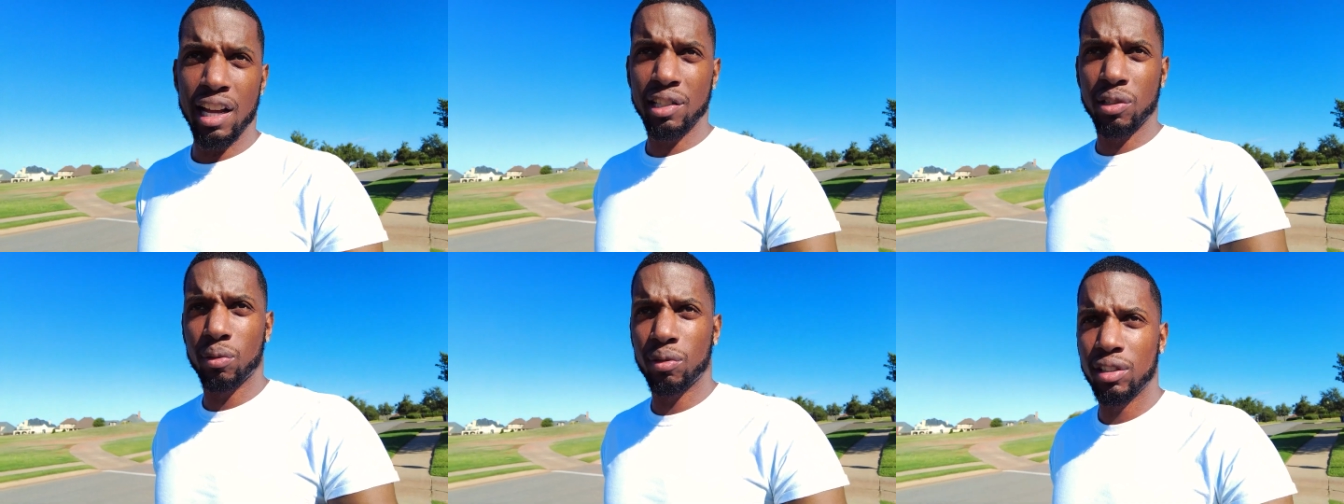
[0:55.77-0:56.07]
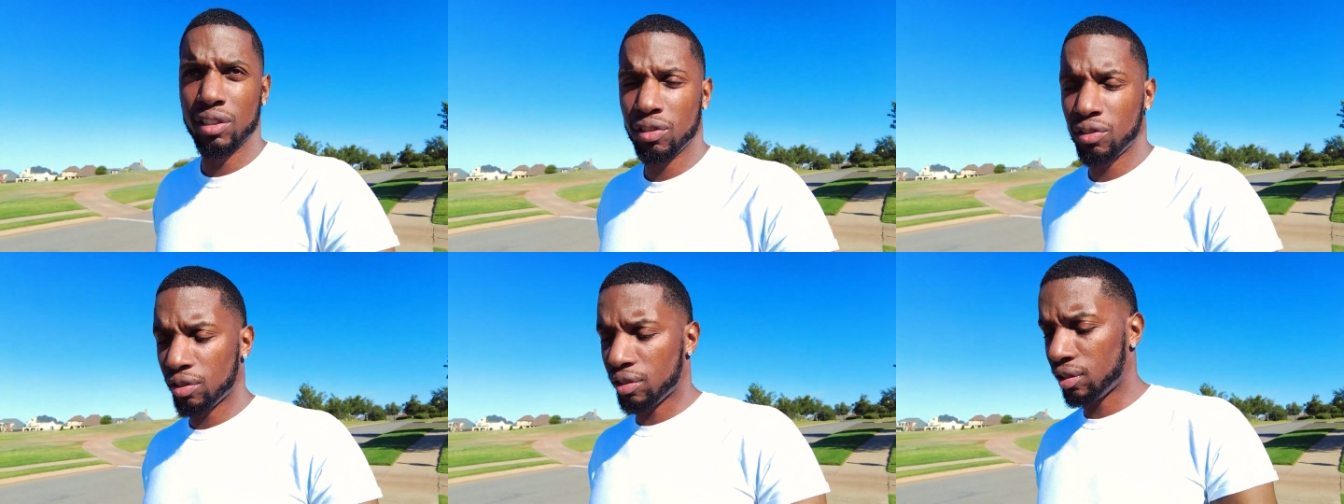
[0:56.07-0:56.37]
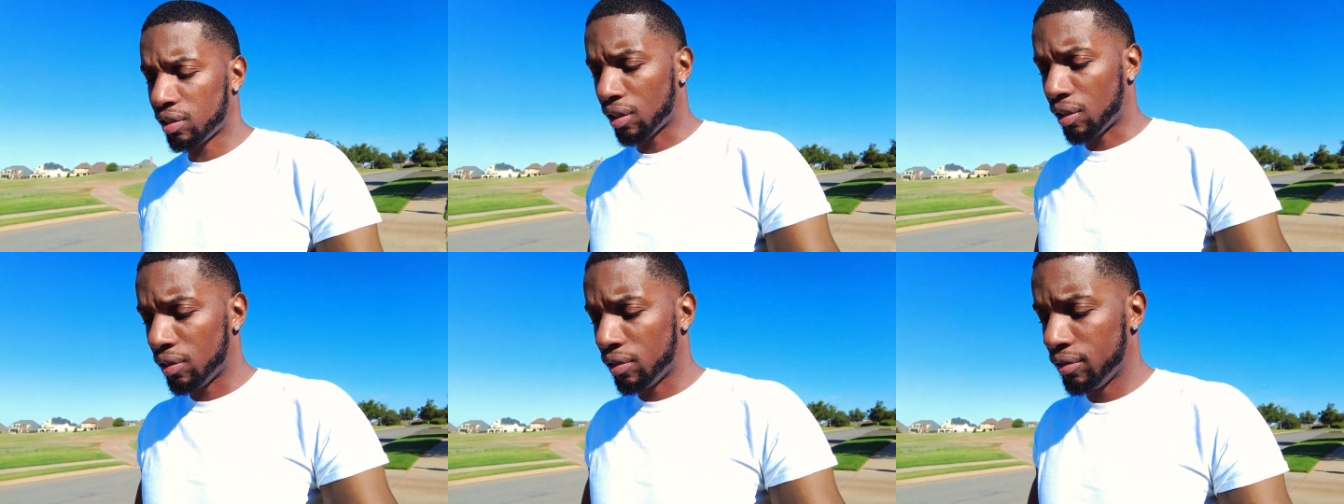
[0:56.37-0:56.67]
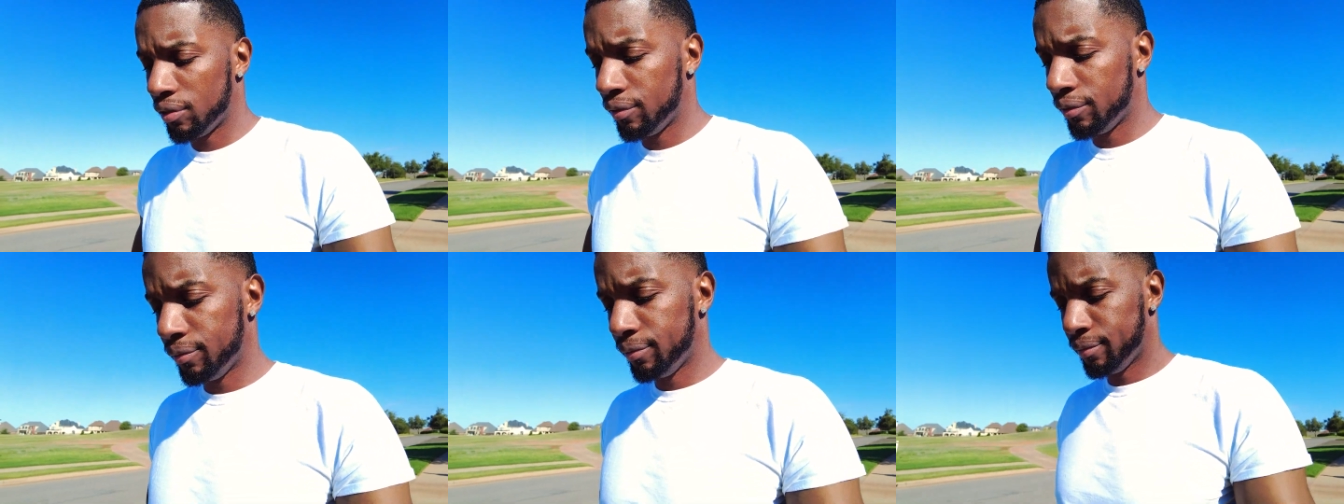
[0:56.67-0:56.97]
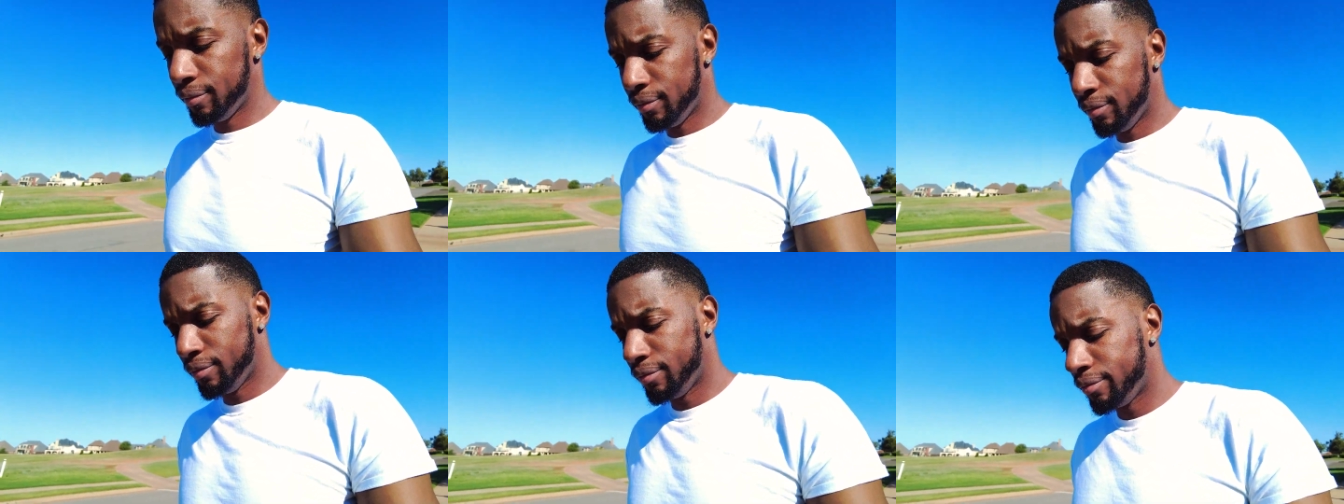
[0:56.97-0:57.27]
that's 100. So,
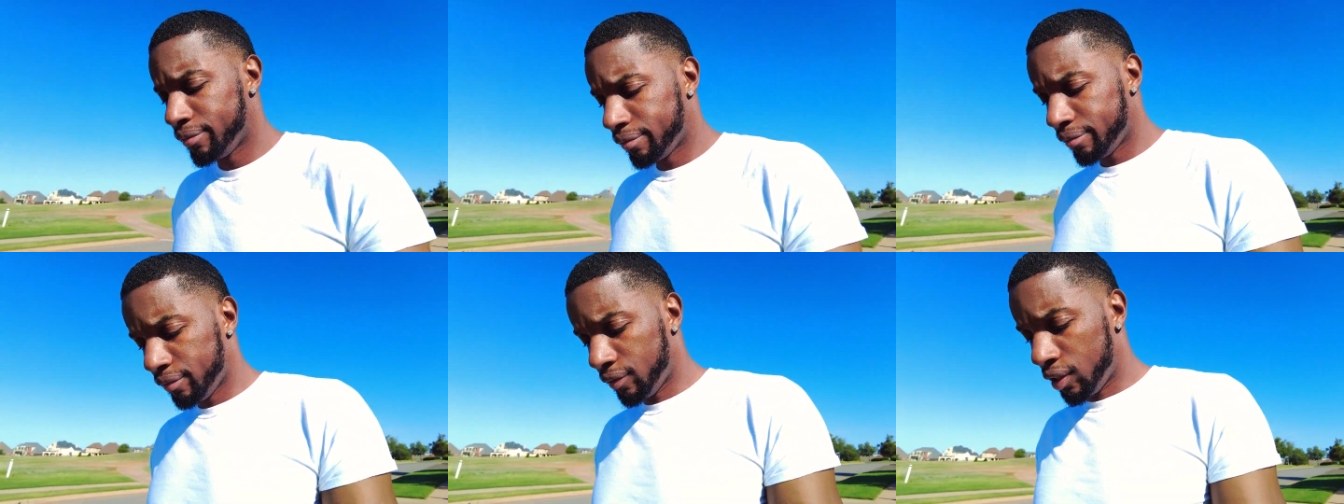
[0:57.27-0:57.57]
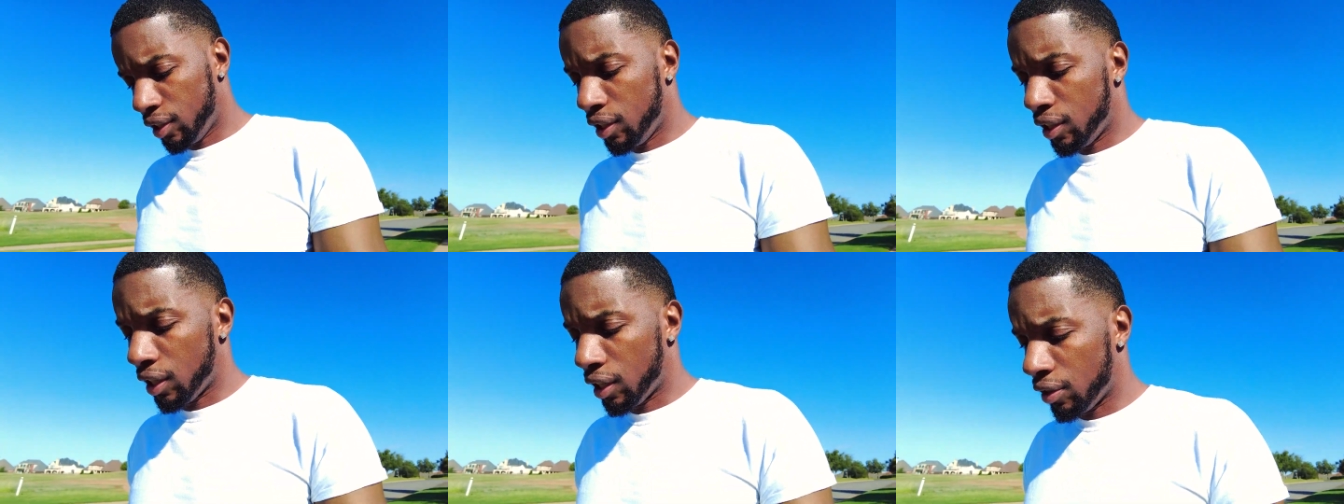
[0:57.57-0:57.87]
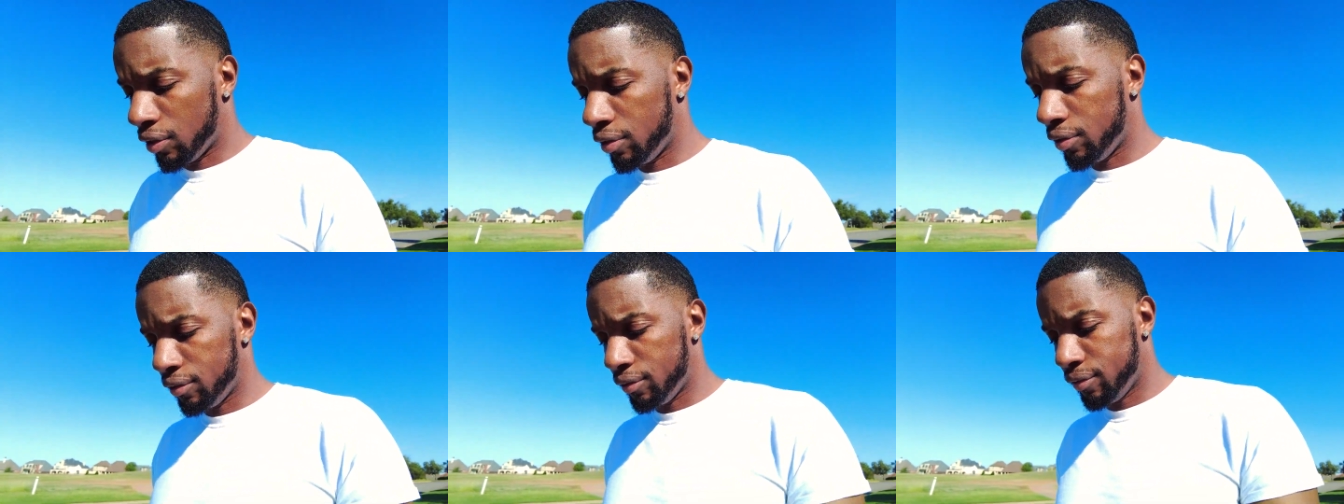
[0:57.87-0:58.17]
you know